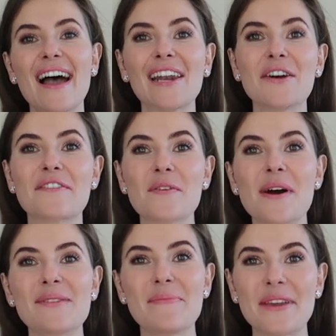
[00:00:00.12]
Hello
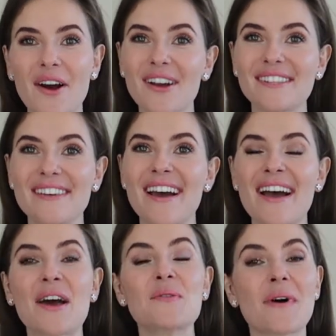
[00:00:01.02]
everyone, Beate here
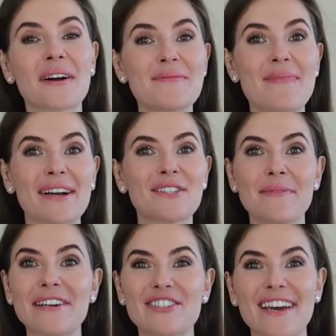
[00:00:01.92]
and welcome back to
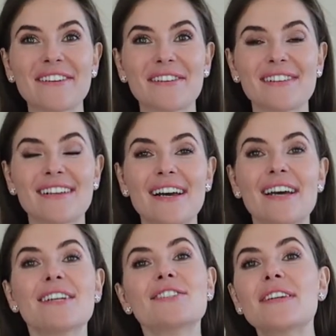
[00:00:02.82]
my channel.
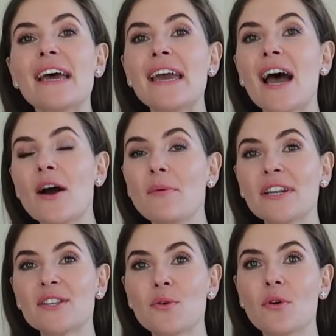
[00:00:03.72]
Today I'm going
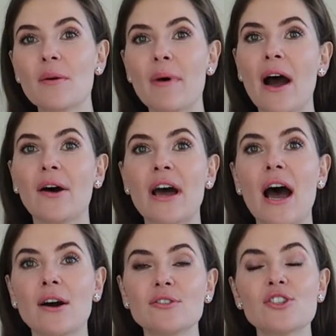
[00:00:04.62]
to talk about
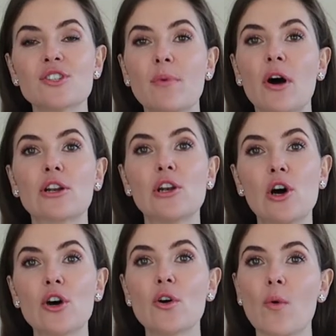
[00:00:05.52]
how to spot
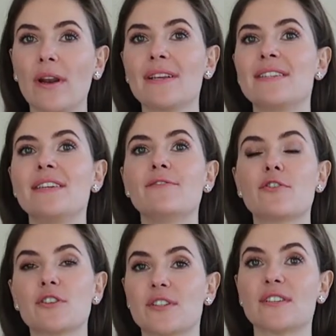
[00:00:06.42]
low quality
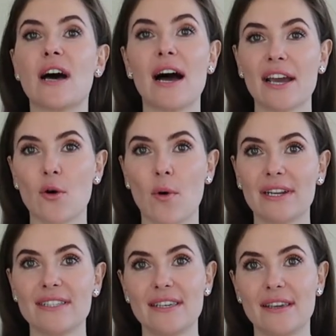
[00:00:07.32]
versus high
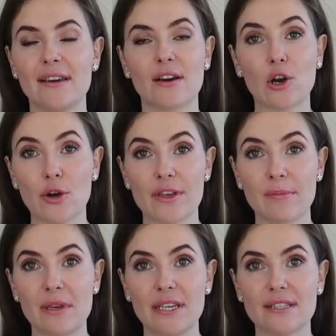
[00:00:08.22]
quality clothing
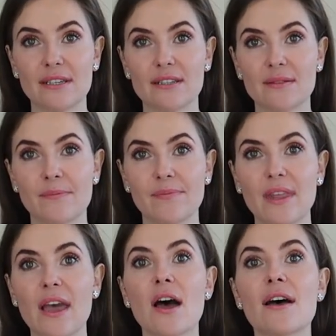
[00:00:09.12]
pieces.
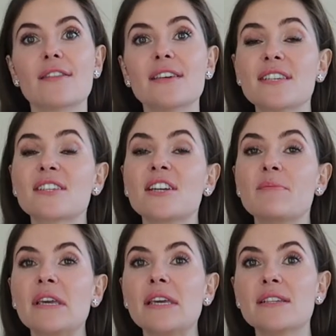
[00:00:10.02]
This is going to
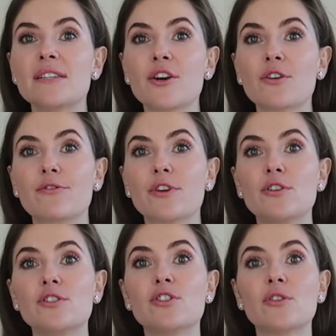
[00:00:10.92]
be easier for you
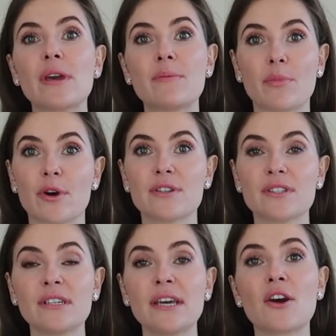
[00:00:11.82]
to do in
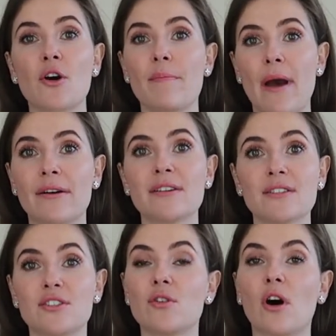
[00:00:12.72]
person in comparison
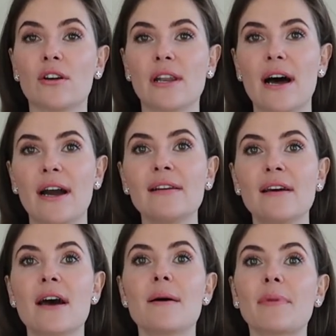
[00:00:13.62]
to online,
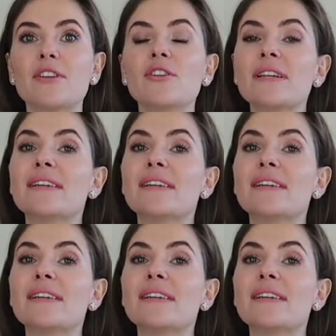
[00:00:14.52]
but you can